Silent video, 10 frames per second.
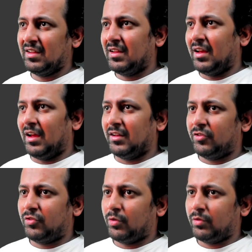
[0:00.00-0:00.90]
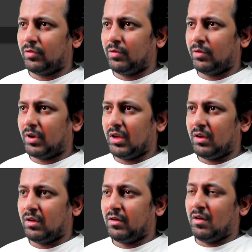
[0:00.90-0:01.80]
And it shows you,
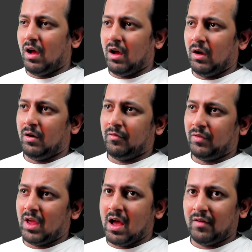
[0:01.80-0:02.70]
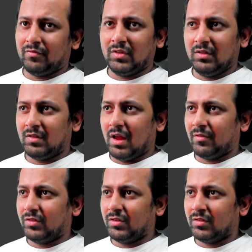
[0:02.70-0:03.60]
okay, we have these
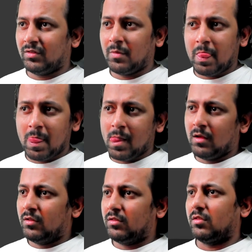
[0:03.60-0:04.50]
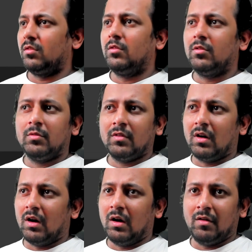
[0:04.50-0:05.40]
languages. So
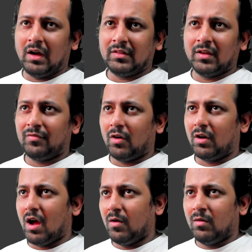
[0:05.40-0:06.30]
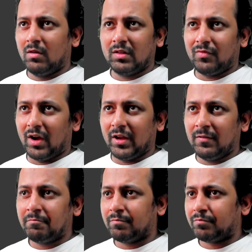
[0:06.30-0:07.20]
I think for now it's fine.